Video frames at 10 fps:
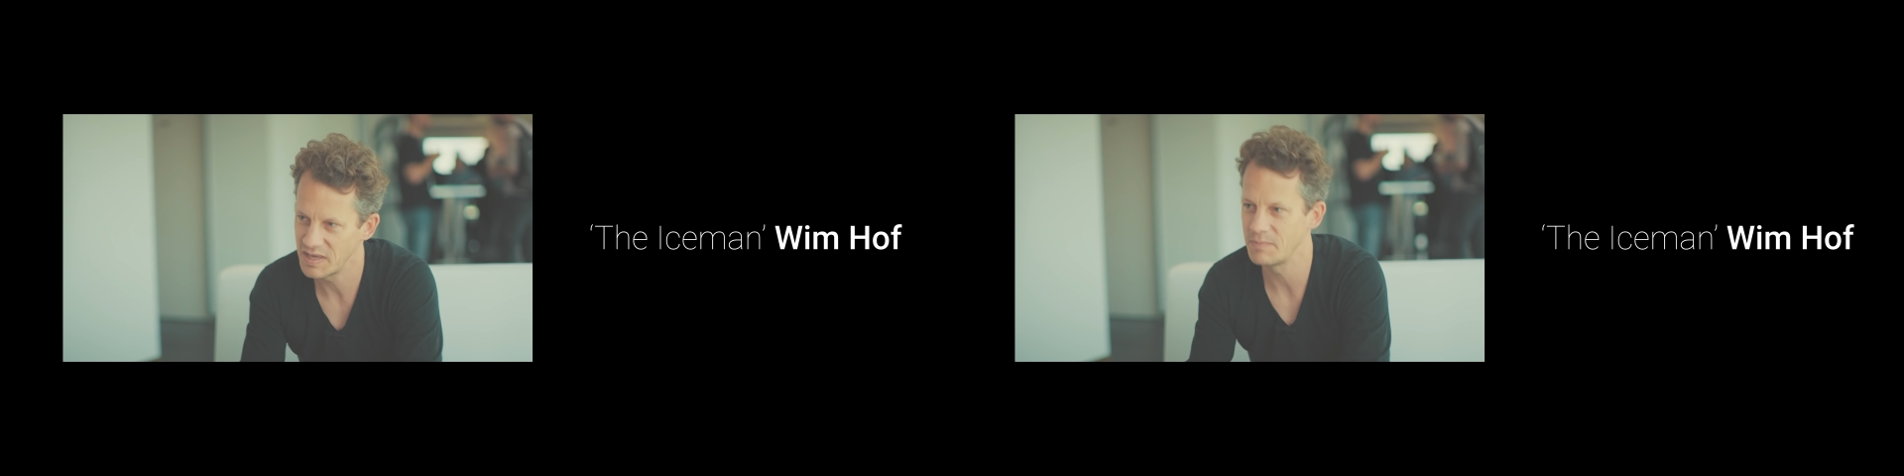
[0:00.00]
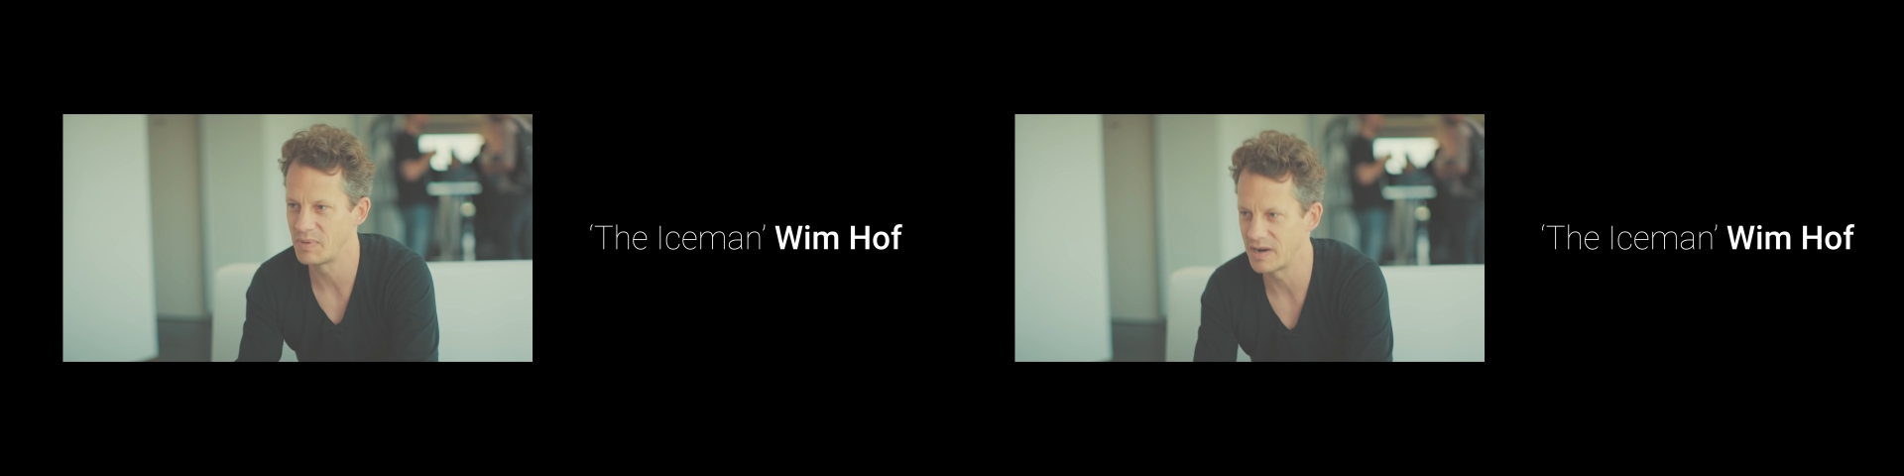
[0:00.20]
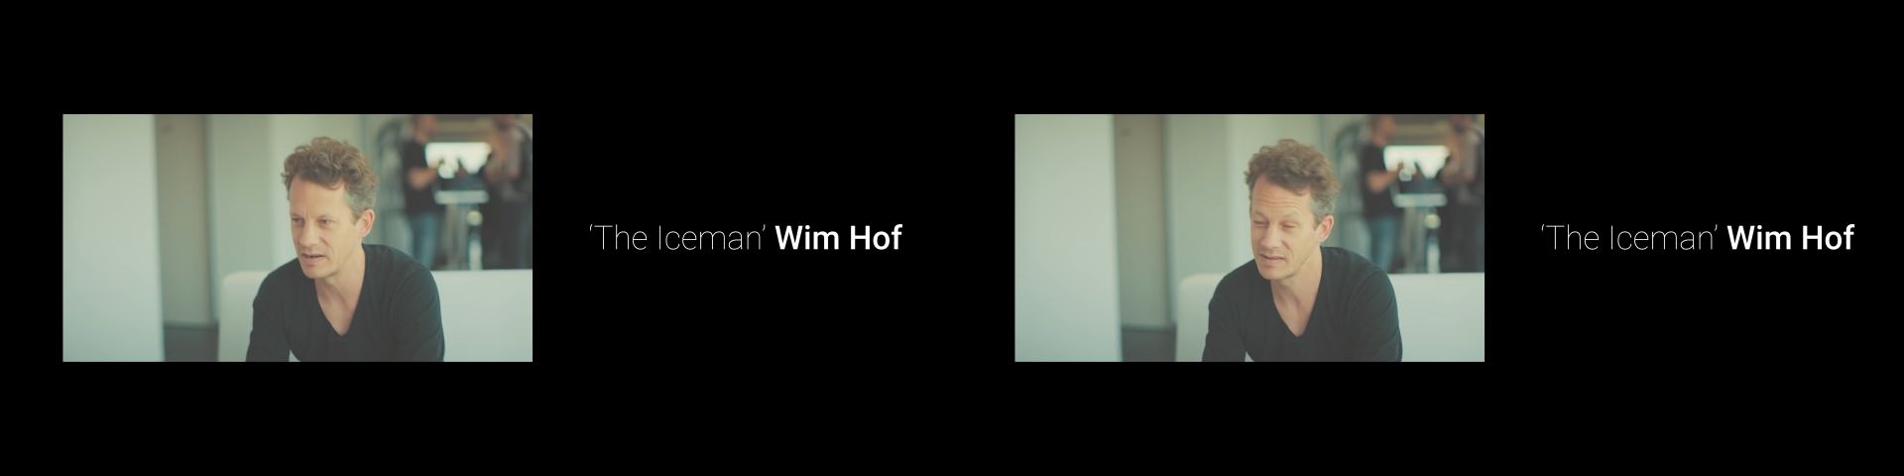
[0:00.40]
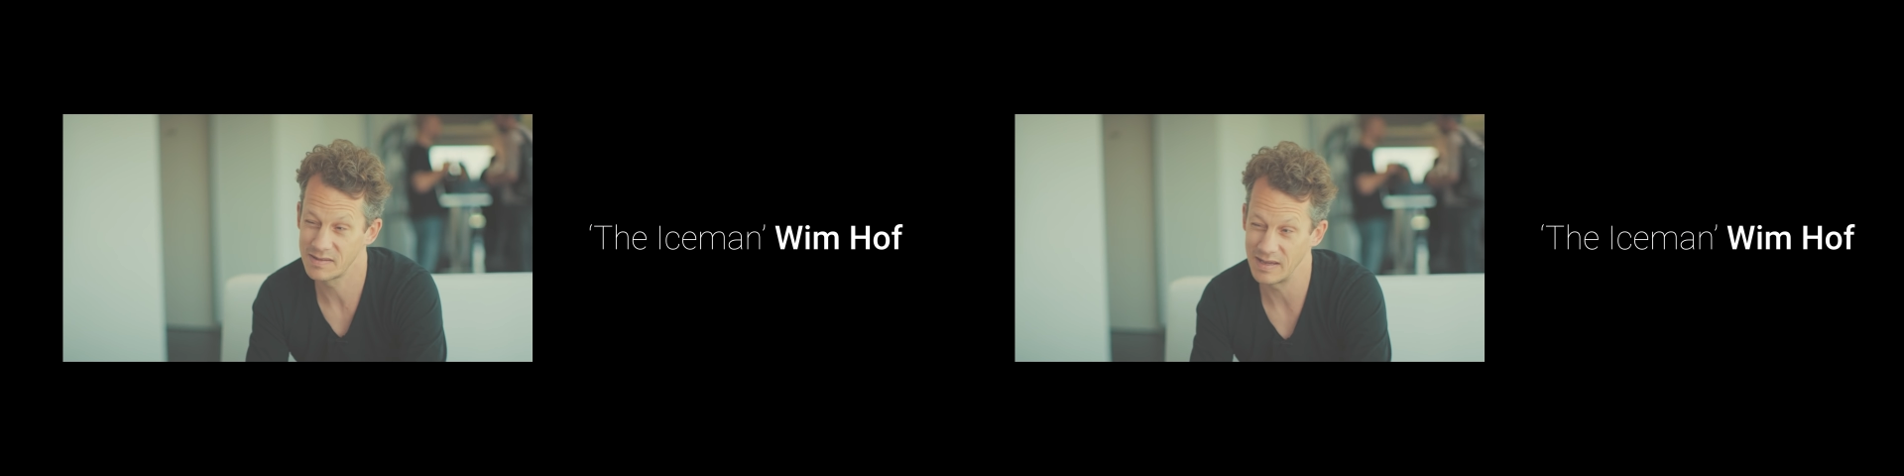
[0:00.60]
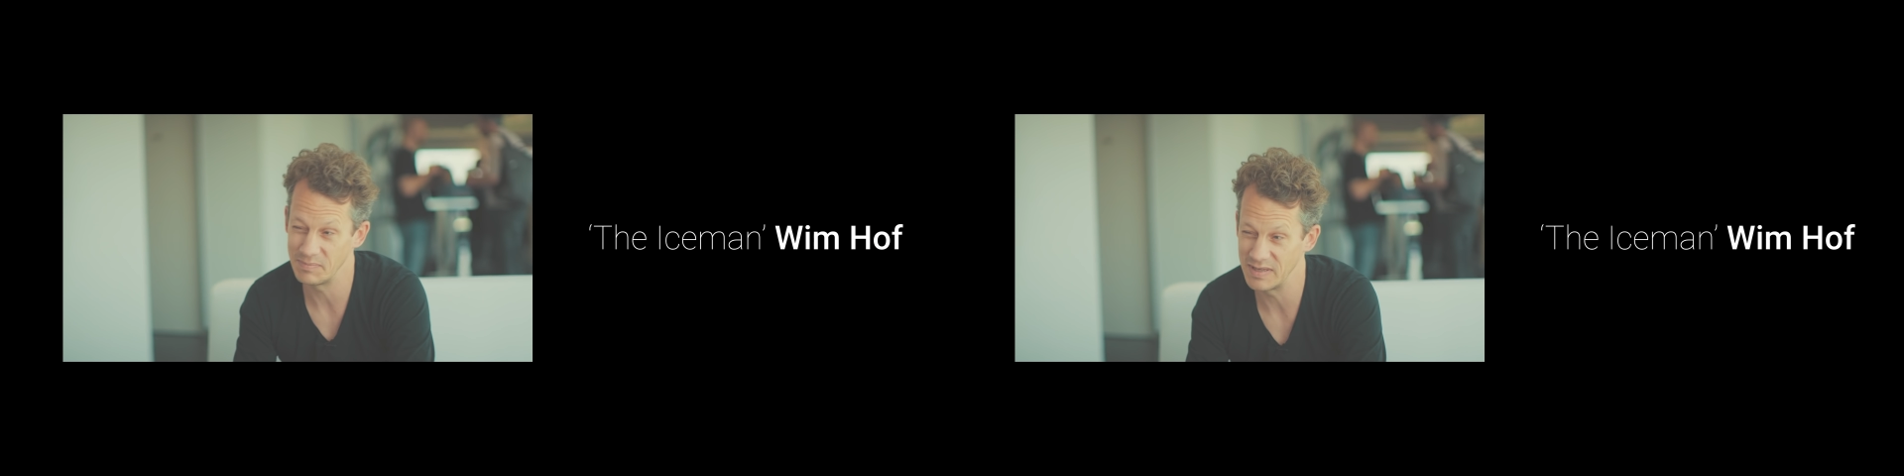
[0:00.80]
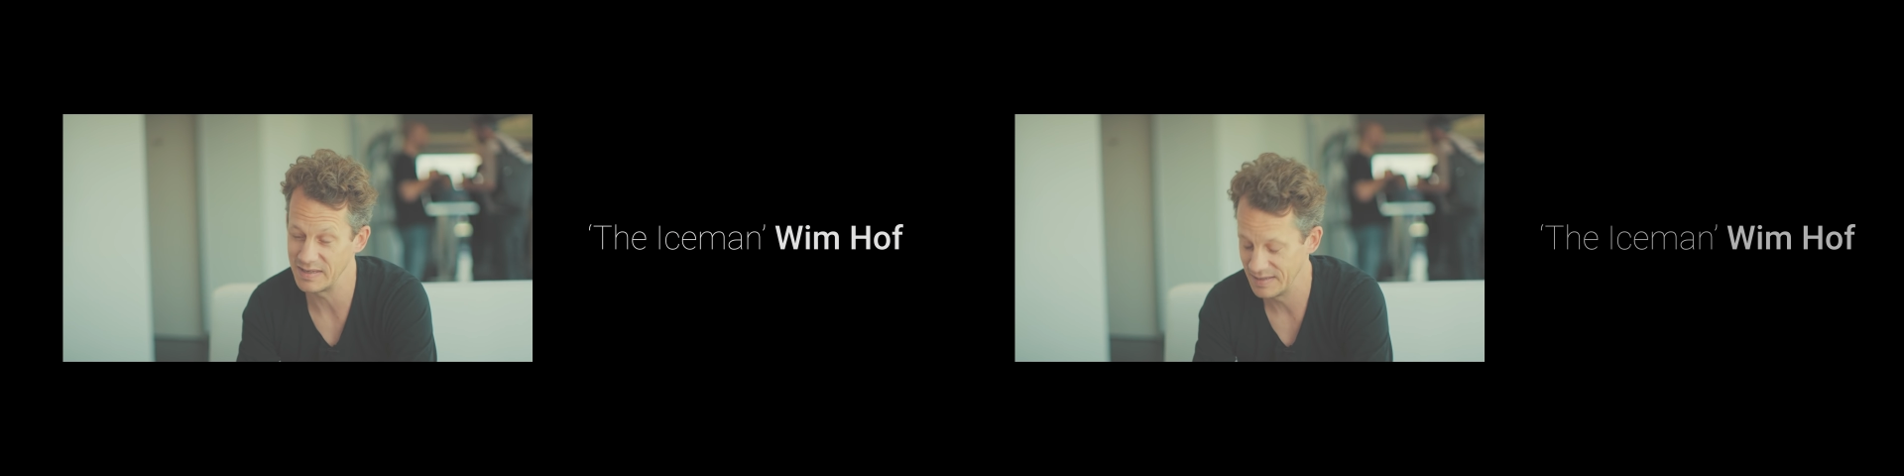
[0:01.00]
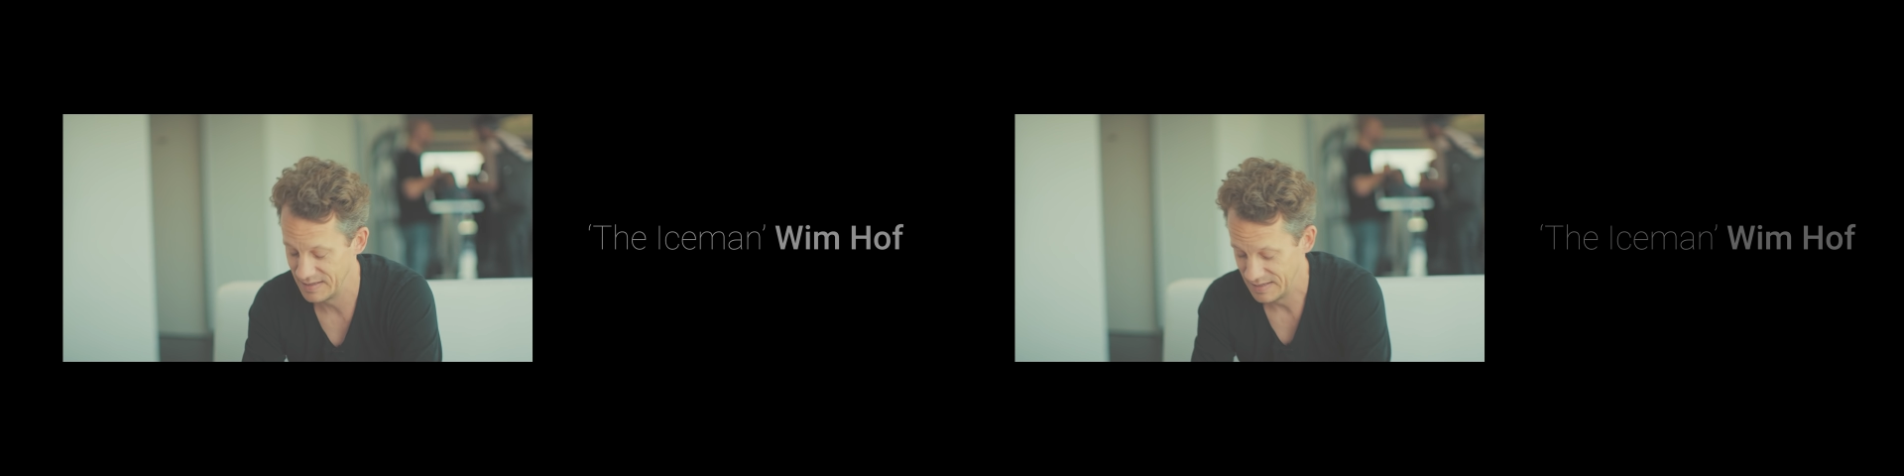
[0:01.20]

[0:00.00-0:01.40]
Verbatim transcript: take part skeptic.